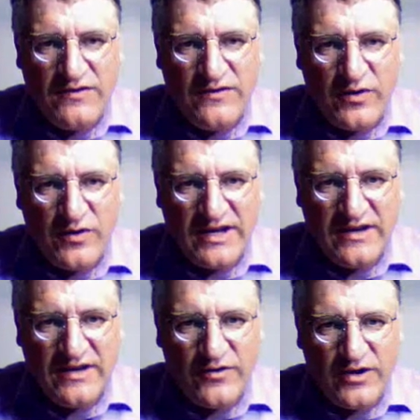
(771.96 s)
if you are
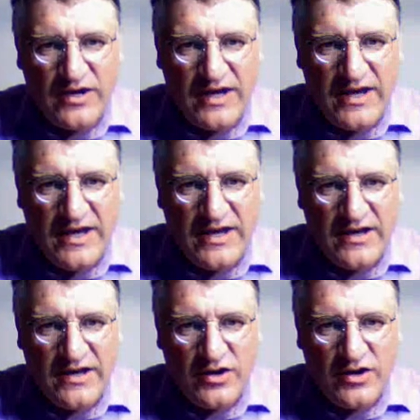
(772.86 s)
given
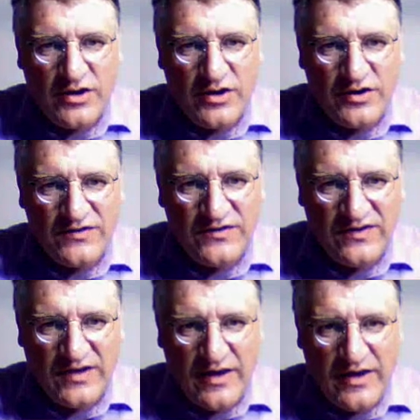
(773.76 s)
a
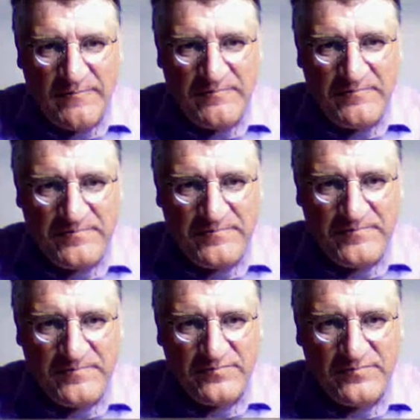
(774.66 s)
system,
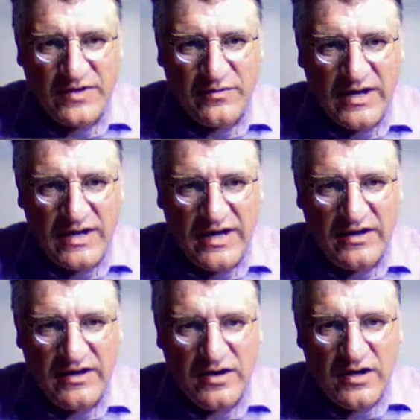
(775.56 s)

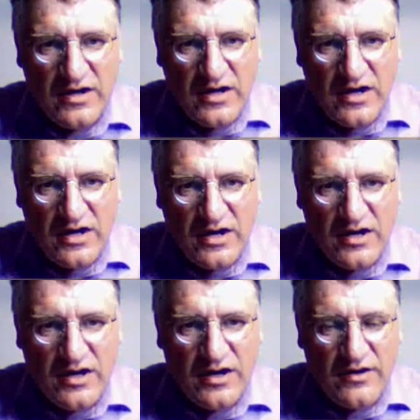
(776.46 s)
okay,
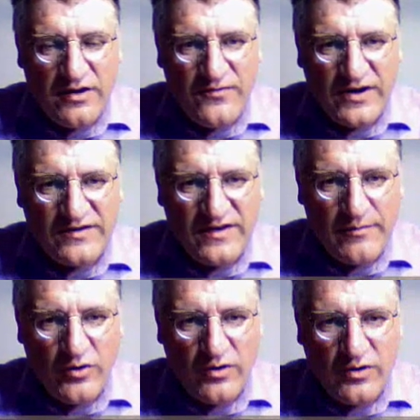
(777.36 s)
for
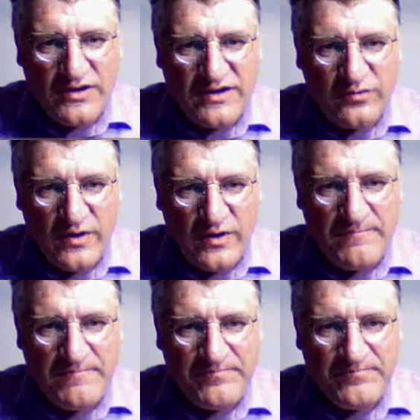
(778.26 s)
example this
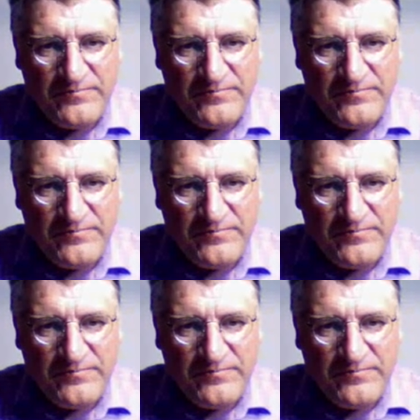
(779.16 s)
one,